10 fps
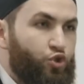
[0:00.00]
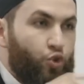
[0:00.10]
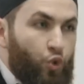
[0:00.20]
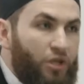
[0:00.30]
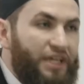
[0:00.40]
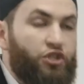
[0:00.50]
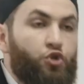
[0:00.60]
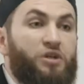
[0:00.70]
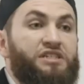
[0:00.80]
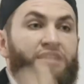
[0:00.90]
truly
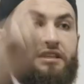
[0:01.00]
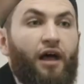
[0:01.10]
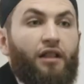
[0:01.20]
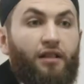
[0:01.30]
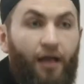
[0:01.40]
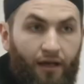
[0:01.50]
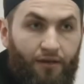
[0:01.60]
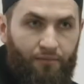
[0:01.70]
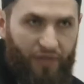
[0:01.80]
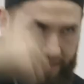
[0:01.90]
trusted
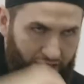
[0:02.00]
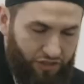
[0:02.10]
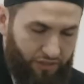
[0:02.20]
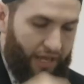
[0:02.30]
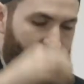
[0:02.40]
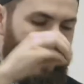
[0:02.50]
Allah, pay attention,